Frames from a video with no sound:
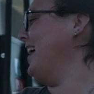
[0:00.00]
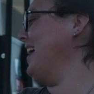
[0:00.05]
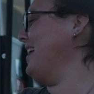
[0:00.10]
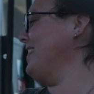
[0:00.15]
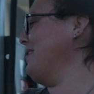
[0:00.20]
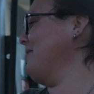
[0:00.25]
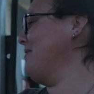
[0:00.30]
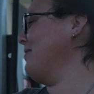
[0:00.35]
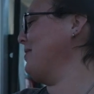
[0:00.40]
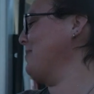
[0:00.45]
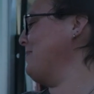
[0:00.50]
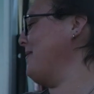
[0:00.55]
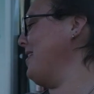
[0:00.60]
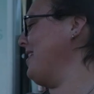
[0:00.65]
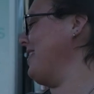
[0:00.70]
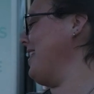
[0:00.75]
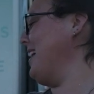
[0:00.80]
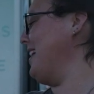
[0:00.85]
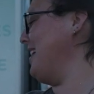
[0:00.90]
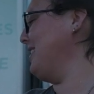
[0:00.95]
And the only
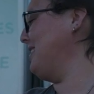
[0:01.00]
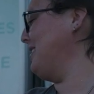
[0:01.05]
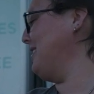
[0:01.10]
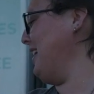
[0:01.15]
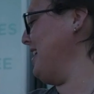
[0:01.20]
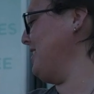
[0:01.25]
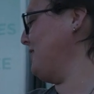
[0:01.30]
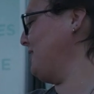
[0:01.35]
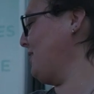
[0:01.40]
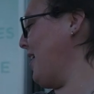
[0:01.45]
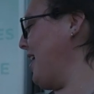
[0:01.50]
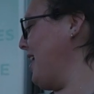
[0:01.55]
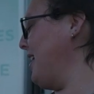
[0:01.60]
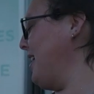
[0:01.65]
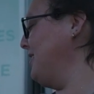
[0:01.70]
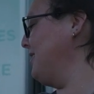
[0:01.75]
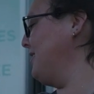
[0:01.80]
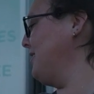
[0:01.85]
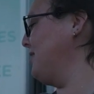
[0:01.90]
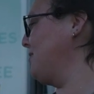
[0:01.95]
way they could like try
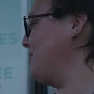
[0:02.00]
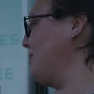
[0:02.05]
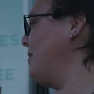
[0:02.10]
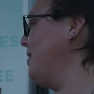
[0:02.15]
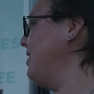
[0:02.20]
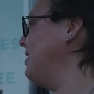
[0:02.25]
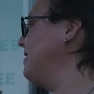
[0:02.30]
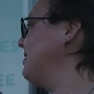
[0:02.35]
and destroy it